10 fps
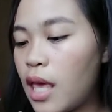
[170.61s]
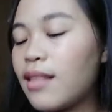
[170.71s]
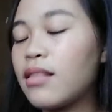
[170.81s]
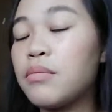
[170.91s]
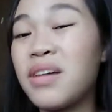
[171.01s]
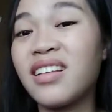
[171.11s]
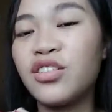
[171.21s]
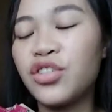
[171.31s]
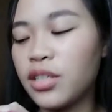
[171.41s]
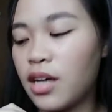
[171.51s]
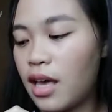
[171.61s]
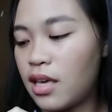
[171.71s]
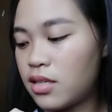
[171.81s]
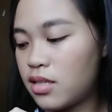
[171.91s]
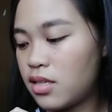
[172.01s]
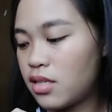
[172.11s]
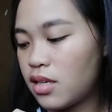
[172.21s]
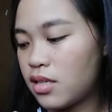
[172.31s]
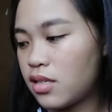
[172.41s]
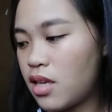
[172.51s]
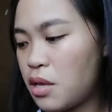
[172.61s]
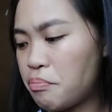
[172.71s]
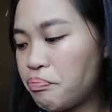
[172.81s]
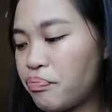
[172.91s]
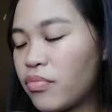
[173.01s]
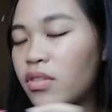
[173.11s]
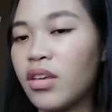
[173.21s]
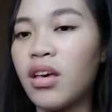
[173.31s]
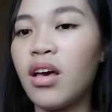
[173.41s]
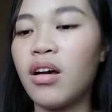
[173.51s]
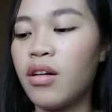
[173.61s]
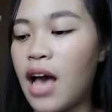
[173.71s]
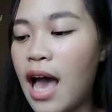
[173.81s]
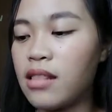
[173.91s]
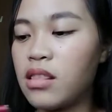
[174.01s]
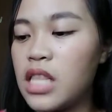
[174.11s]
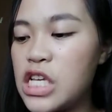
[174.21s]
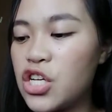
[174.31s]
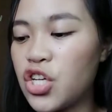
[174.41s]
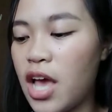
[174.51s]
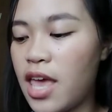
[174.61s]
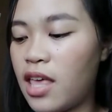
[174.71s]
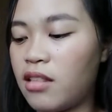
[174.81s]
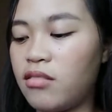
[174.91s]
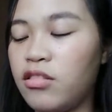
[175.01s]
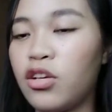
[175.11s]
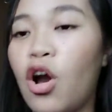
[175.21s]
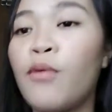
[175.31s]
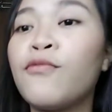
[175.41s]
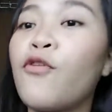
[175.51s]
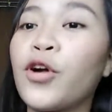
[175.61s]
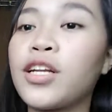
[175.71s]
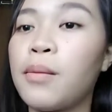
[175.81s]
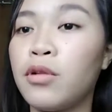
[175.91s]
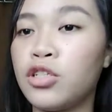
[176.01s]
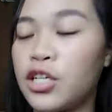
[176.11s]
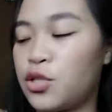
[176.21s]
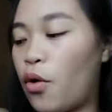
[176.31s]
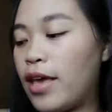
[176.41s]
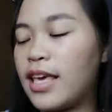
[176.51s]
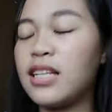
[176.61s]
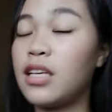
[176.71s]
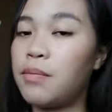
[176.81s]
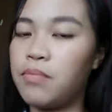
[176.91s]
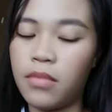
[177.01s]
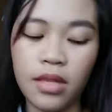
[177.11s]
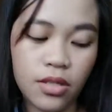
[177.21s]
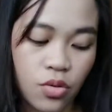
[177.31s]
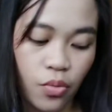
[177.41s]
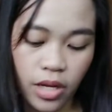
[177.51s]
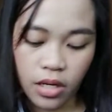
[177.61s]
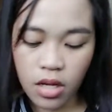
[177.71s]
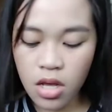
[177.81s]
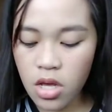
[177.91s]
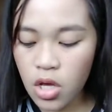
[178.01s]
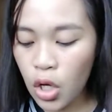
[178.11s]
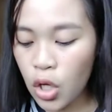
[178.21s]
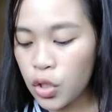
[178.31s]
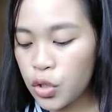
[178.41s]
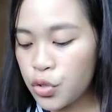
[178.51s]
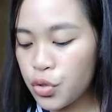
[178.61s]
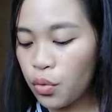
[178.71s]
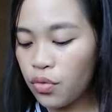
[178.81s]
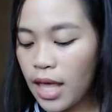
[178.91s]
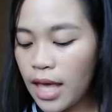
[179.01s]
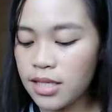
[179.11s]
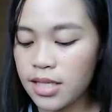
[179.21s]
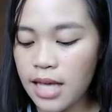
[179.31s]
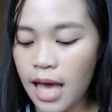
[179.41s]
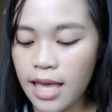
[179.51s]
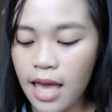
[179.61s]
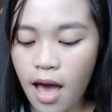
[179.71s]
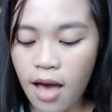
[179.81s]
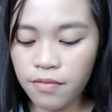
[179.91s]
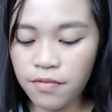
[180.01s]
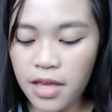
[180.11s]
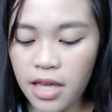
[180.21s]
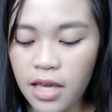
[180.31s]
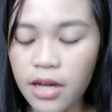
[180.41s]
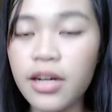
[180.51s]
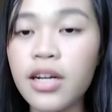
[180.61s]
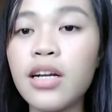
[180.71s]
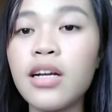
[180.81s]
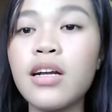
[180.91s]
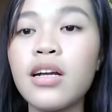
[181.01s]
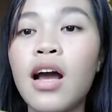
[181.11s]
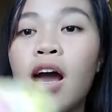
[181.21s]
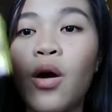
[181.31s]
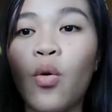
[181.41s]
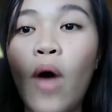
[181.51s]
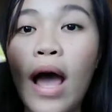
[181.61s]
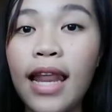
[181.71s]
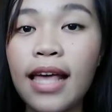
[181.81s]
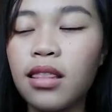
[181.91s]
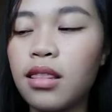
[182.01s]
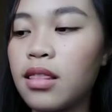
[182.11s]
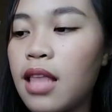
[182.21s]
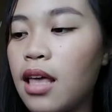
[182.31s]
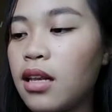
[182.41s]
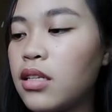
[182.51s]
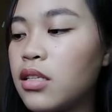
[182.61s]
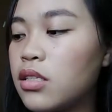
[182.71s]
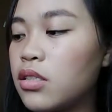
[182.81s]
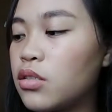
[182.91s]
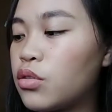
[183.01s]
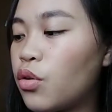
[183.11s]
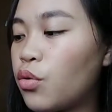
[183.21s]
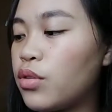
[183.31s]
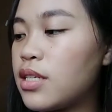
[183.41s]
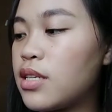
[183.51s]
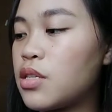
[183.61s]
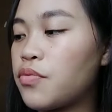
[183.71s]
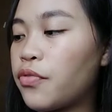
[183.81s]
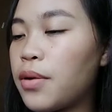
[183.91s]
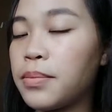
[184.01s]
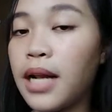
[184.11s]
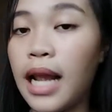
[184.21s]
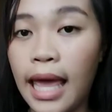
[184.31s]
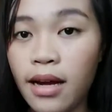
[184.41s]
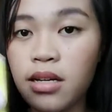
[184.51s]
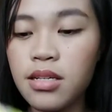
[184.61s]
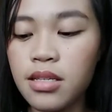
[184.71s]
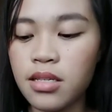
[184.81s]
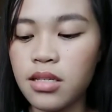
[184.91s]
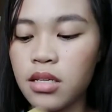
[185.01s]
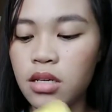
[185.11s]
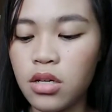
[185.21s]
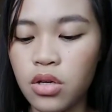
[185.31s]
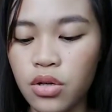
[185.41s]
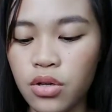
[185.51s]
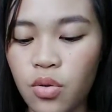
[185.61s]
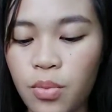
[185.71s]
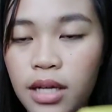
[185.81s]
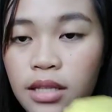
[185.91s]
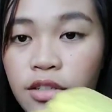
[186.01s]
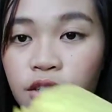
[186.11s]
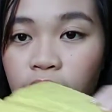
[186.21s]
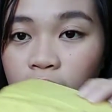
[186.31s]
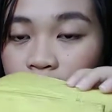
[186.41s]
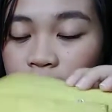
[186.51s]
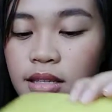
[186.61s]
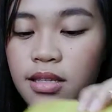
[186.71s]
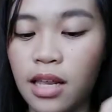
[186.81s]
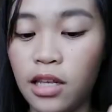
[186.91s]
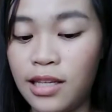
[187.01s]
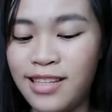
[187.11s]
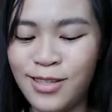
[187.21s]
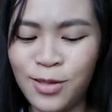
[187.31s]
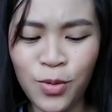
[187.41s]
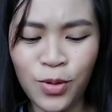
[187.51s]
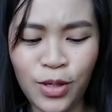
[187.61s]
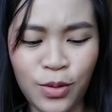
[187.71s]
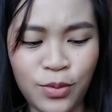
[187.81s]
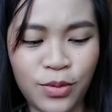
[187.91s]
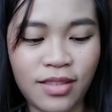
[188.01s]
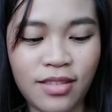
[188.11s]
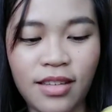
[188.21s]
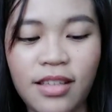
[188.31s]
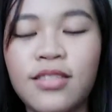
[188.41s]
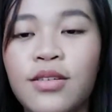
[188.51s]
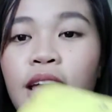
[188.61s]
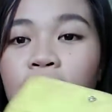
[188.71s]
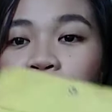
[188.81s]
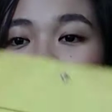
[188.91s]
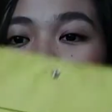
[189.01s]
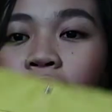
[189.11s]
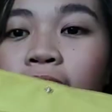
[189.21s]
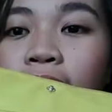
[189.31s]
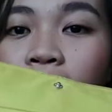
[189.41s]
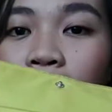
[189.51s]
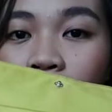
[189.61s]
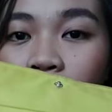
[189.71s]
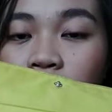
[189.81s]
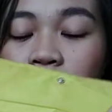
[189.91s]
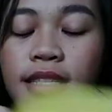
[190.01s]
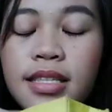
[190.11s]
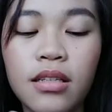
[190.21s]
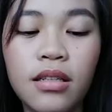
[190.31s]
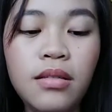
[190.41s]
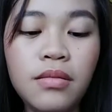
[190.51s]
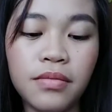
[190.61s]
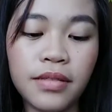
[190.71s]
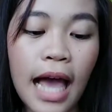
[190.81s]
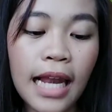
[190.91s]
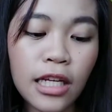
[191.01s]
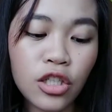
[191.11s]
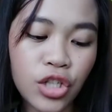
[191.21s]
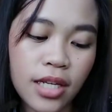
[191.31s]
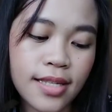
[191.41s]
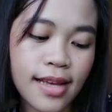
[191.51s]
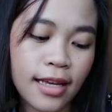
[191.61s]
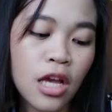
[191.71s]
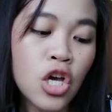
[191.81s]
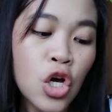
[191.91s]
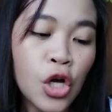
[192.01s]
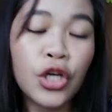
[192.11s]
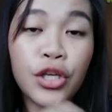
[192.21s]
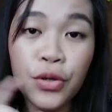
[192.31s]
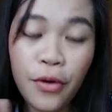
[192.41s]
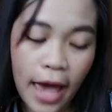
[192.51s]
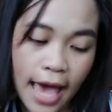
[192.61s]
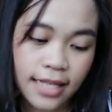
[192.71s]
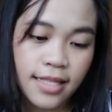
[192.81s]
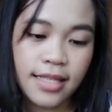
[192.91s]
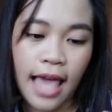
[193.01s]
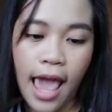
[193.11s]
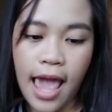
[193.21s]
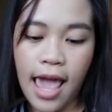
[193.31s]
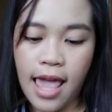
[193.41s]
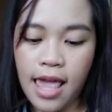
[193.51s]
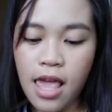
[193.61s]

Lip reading: And, maganda siya, guys, kasi handy siya and comfortable siya, so I can keep this one. So next, I have here wallet then. So this from Claire's. So maganda siya guys and so cute. So yeah, Claire's. Galing siya sa USA.